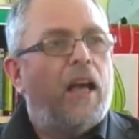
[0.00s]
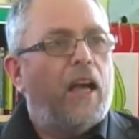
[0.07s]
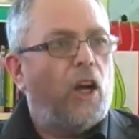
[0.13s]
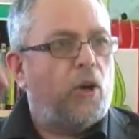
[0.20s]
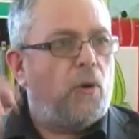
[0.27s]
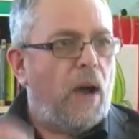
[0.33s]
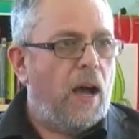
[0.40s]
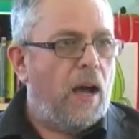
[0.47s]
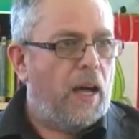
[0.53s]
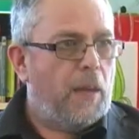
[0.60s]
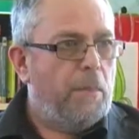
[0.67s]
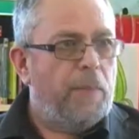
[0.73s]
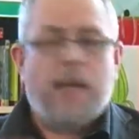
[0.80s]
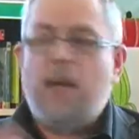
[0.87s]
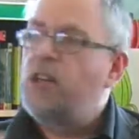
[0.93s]
Crime
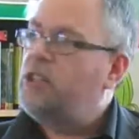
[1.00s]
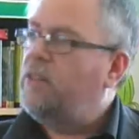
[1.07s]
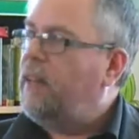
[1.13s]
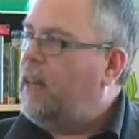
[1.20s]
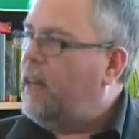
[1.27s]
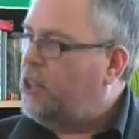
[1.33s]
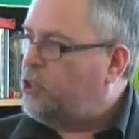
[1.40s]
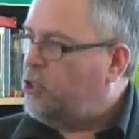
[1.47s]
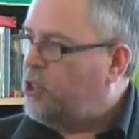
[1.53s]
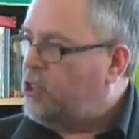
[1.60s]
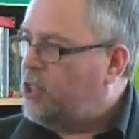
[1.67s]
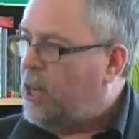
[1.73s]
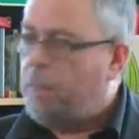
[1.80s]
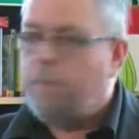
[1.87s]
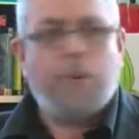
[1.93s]
because of
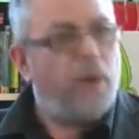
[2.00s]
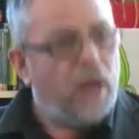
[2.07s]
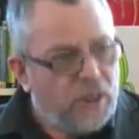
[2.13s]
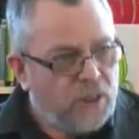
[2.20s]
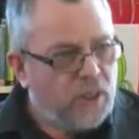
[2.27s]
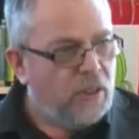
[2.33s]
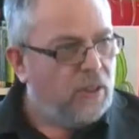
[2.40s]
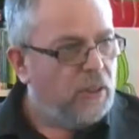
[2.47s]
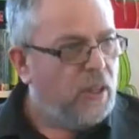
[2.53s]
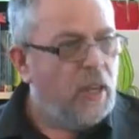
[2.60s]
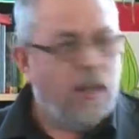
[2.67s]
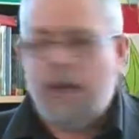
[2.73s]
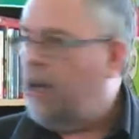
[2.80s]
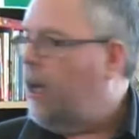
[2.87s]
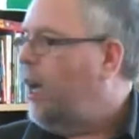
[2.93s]
illiteracy, prison
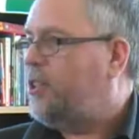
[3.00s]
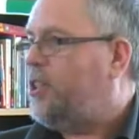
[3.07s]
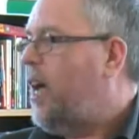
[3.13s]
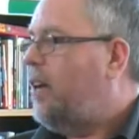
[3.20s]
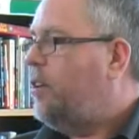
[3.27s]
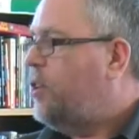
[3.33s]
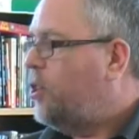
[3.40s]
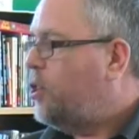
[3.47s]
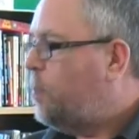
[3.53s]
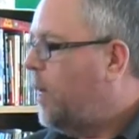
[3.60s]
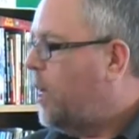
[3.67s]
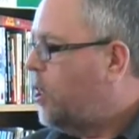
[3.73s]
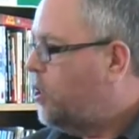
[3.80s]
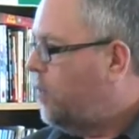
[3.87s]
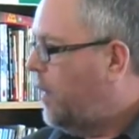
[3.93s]
attendance
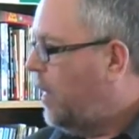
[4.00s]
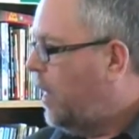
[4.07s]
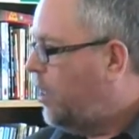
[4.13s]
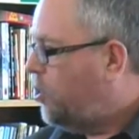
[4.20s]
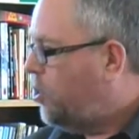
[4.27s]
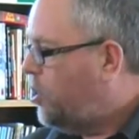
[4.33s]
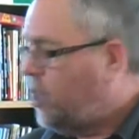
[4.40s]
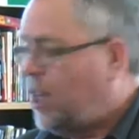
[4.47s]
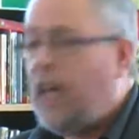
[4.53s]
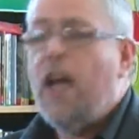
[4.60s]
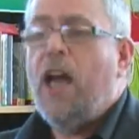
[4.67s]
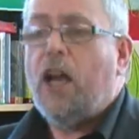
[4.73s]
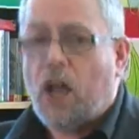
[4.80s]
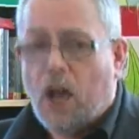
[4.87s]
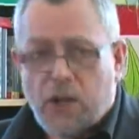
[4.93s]
because of illiteracy
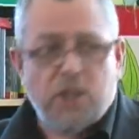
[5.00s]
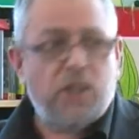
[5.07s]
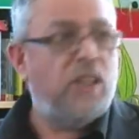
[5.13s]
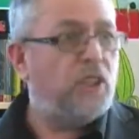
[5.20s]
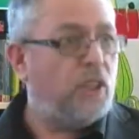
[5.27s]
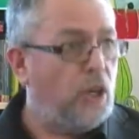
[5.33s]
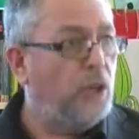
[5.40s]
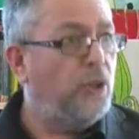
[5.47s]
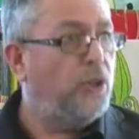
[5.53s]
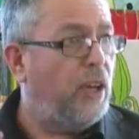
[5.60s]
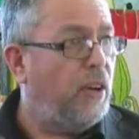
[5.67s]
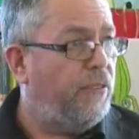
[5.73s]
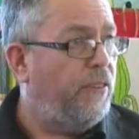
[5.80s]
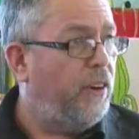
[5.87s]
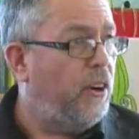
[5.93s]
costs this country
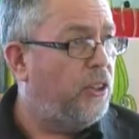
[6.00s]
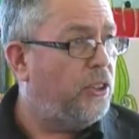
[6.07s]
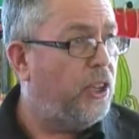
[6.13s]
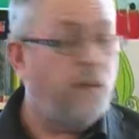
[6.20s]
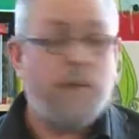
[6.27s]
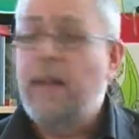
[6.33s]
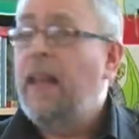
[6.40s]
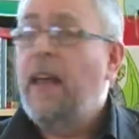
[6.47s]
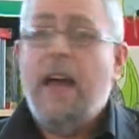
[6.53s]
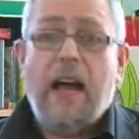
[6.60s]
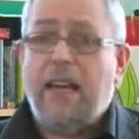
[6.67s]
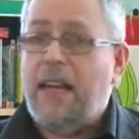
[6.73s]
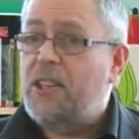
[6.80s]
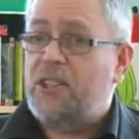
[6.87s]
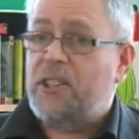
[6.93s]
a fortune.
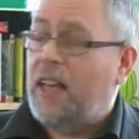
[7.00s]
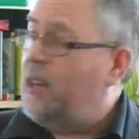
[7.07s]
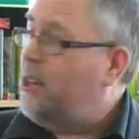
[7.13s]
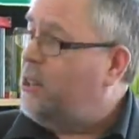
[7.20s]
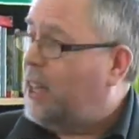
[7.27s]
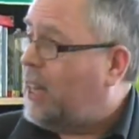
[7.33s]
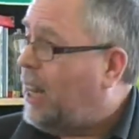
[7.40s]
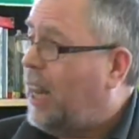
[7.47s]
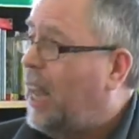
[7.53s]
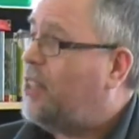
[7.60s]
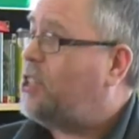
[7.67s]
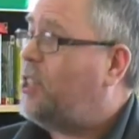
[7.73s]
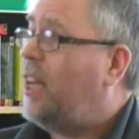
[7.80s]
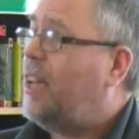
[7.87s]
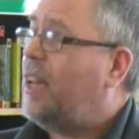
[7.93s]
And let's say another
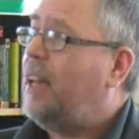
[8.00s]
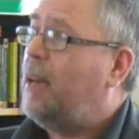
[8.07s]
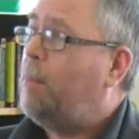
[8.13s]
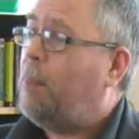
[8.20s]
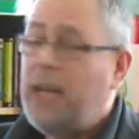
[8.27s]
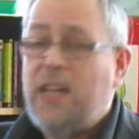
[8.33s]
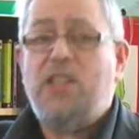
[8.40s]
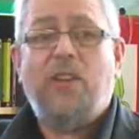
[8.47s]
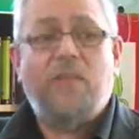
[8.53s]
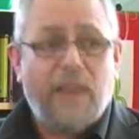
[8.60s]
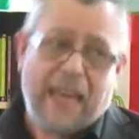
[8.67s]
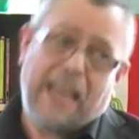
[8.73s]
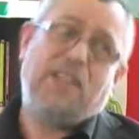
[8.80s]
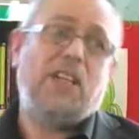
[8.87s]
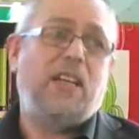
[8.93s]
classic piece
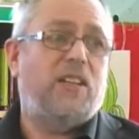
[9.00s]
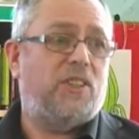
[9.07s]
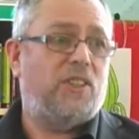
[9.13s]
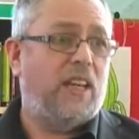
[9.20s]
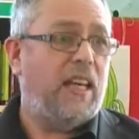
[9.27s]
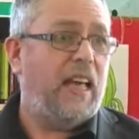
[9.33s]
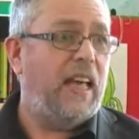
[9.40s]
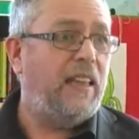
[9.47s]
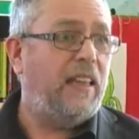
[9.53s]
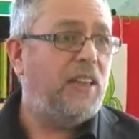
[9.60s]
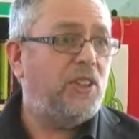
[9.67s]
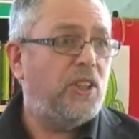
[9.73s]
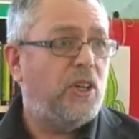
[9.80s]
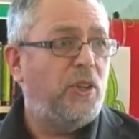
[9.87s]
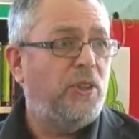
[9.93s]
of idiocy in
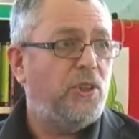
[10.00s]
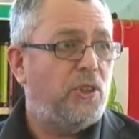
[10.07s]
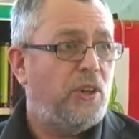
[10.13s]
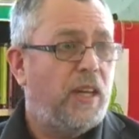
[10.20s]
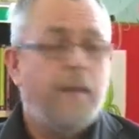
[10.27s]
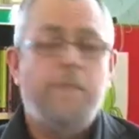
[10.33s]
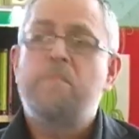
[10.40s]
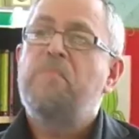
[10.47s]
this country.